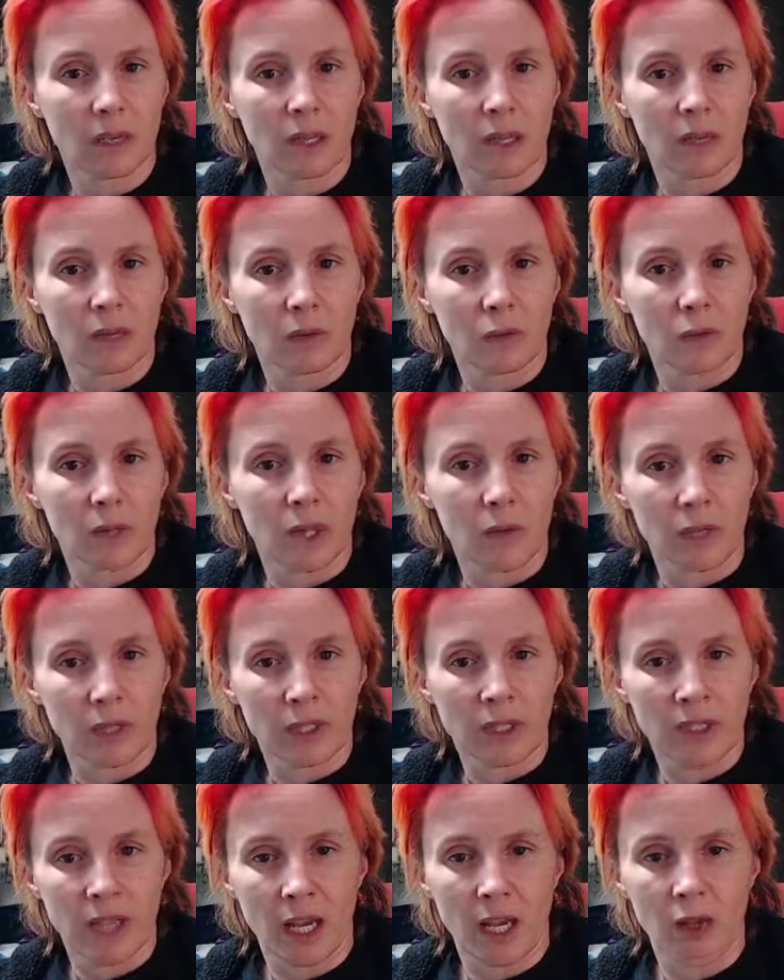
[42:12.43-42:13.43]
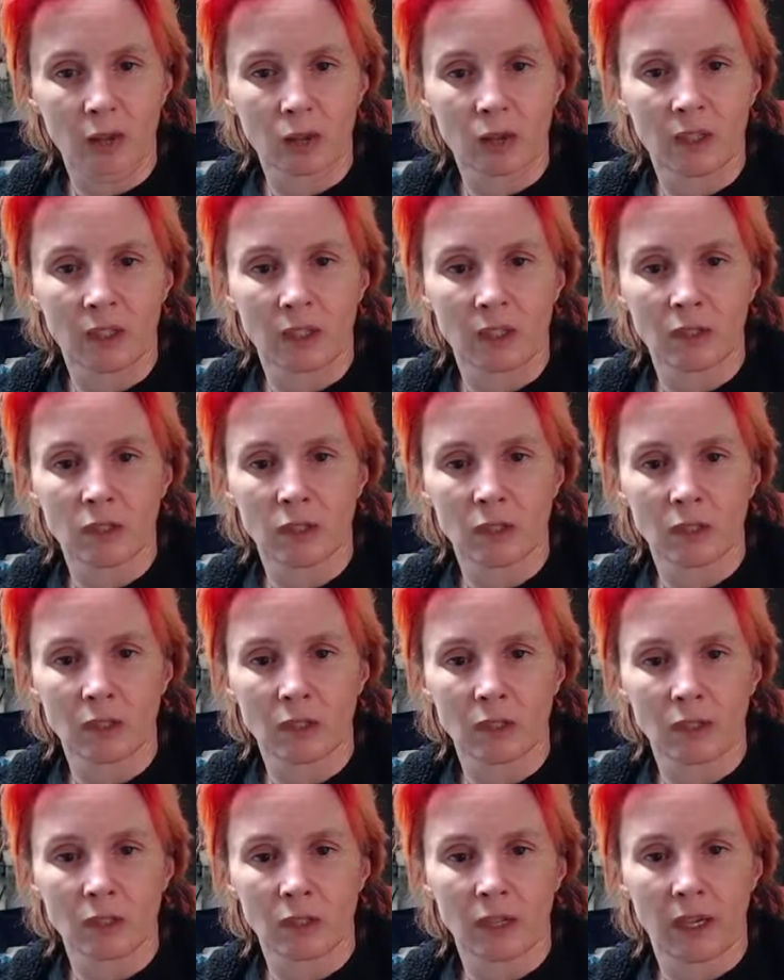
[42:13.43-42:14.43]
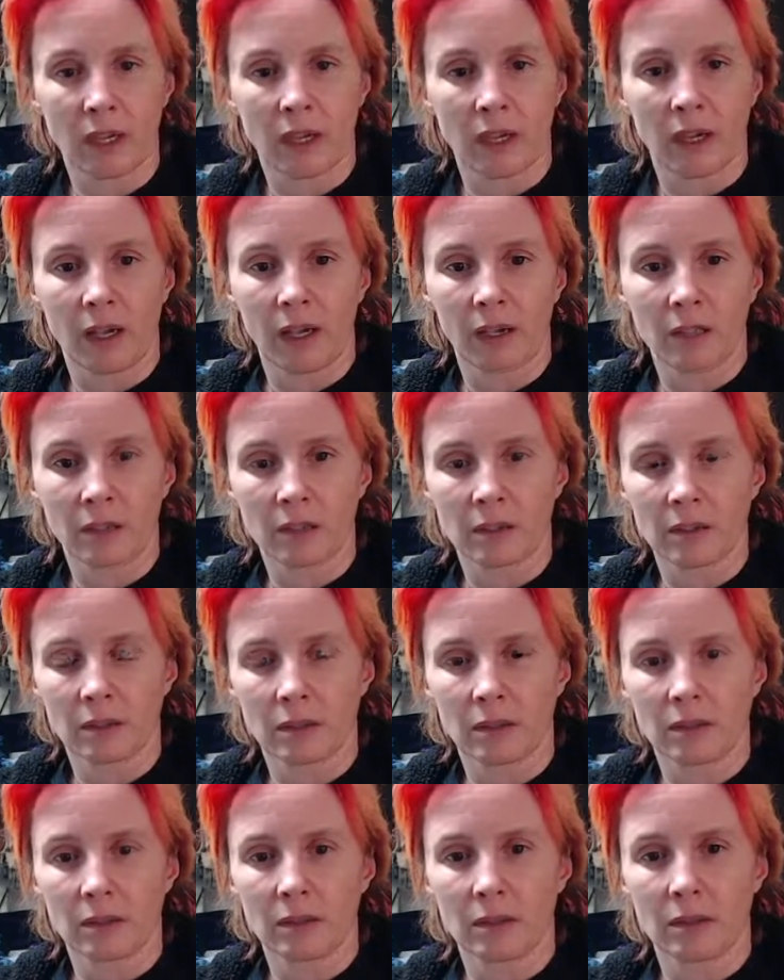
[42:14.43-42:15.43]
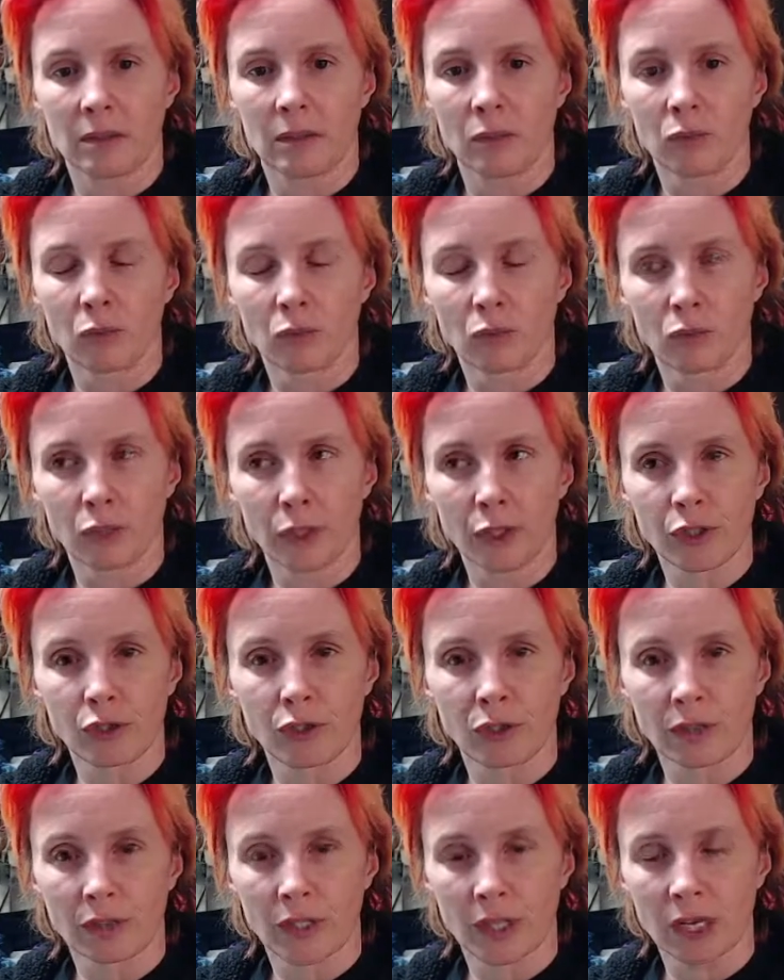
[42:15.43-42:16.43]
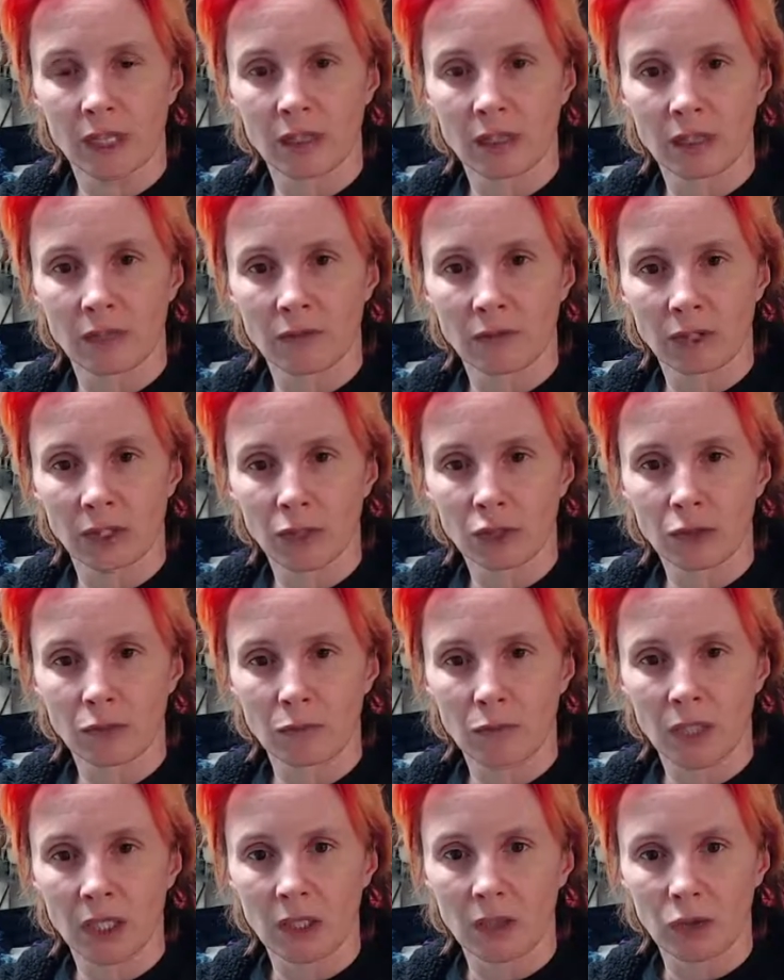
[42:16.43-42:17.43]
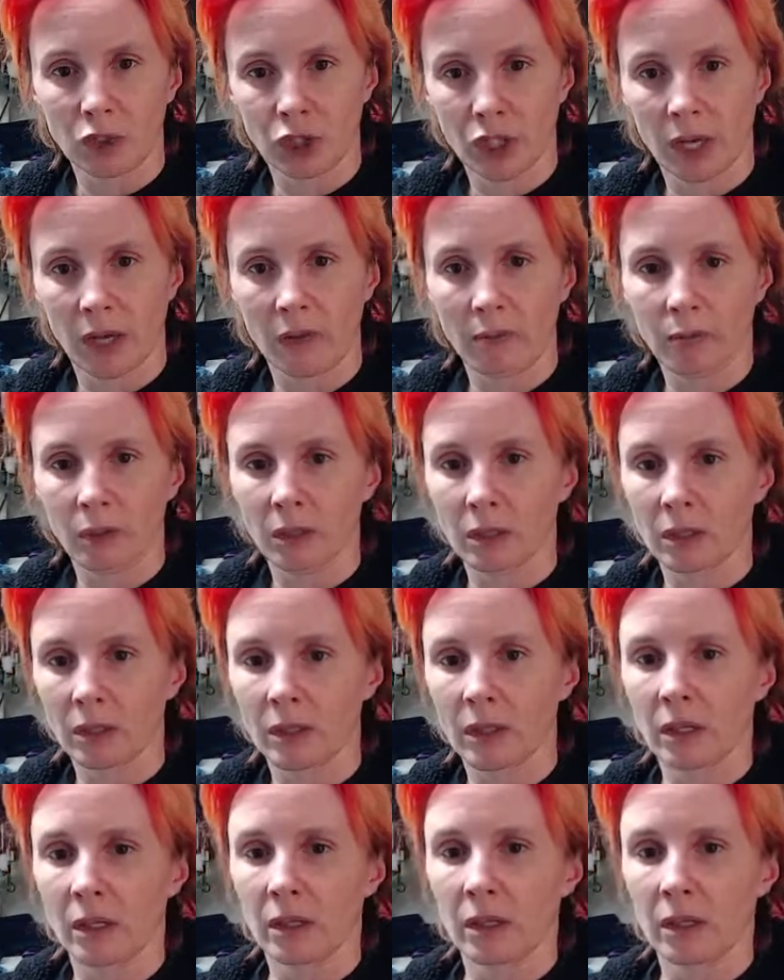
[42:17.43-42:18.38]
And when I went down and I took a look at the original that I did of Lunch Meat and Chopper,